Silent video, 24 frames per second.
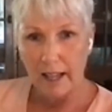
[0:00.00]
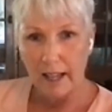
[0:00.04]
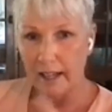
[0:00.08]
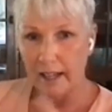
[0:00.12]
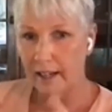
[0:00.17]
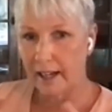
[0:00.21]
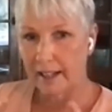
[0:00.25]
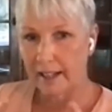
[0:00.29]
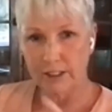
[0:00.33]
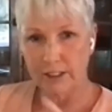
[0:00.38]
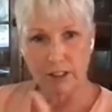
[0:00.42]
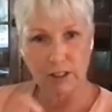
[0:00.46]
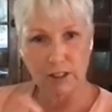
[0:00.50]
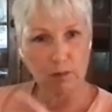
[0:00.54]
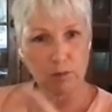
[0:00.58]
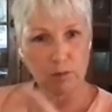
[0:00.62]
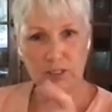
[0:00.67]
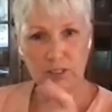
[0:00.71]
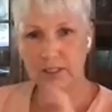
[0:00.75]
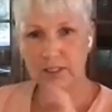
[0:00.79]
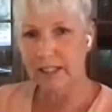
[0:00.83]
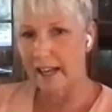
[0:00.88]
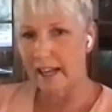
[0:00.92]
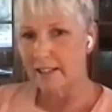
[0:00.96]
And I
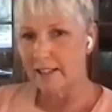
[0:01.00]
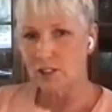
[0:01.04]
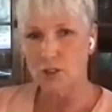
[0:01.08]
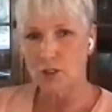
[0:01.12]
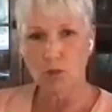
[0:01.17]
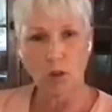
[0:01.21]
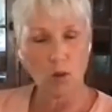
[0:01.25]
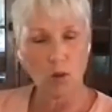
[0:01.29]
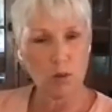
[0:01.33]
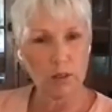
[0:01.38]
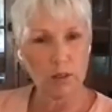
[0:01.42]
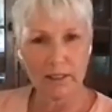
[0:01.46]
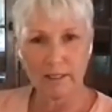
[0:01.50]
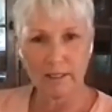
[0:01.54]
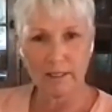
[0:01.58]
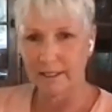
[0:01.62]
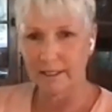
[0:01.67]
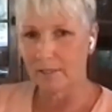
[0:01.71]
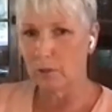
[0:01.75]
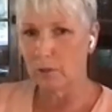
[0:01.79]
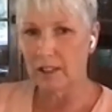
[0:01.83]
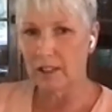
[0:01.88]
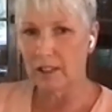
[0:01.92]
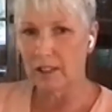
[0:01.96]
just start scrolling
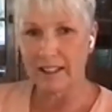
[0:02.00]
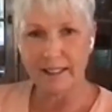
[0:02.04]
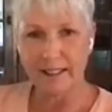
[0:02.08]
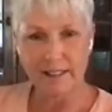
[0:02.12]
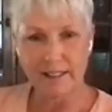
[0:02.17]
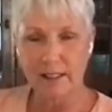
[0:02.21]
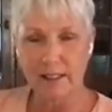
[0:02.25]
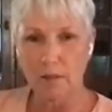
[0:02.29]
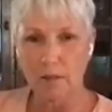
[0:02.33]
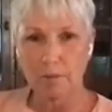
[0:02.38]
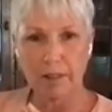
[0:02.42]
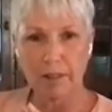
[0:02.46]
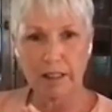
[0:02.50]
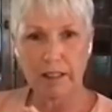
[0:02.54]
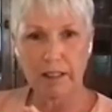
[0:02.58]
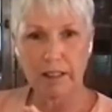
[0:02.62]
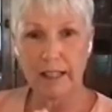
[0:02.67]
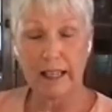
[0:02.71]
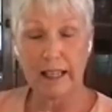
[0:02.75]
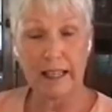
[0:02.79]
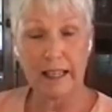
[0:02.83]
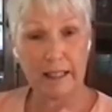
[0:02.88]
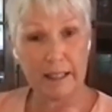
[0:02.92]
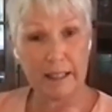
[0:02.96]
and we'll hit something,
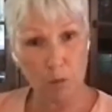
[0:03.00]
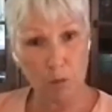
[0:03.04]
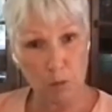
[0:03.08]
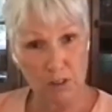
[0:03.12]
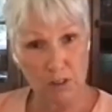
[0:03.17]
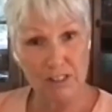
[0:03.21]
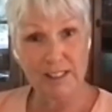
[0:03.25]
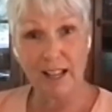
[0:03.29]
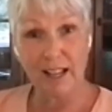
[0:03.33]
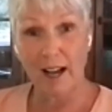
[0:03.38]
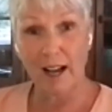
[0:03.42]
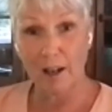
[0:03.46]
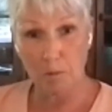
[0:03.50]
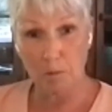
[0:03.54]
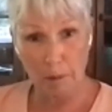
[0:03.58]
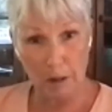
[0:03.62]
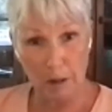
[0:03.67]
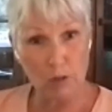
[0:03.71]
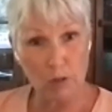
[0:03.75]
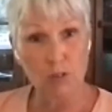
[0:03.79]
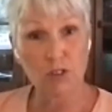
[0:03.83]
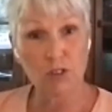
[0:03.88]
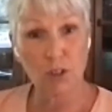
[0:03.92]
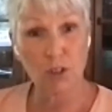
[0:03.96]
and it was
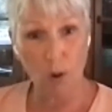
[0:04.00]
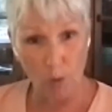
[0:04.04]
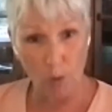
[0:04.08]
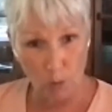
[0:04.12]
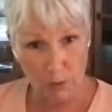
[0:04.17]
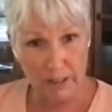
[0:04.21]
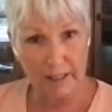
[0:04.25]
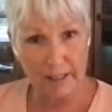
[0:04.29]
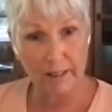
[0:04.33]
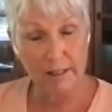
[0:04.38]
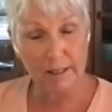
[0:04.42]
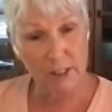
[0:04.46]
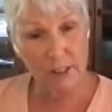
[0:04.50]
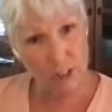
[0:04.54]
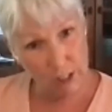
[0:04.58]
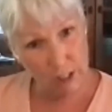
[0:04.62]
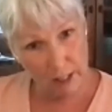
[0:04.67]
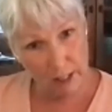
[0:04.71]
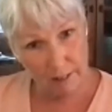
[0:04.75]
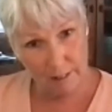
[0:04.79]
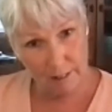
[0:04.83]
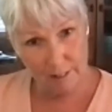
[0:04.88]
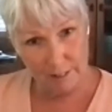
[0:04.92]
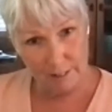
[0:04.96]
about toning the
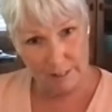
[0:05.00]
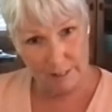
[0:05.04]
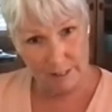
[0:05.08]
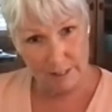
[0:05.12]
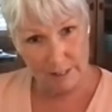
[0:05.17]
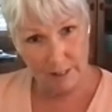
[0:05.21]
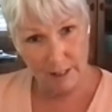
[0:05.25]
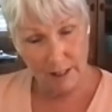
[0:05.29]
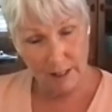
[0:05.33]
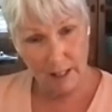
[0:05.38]
chakras.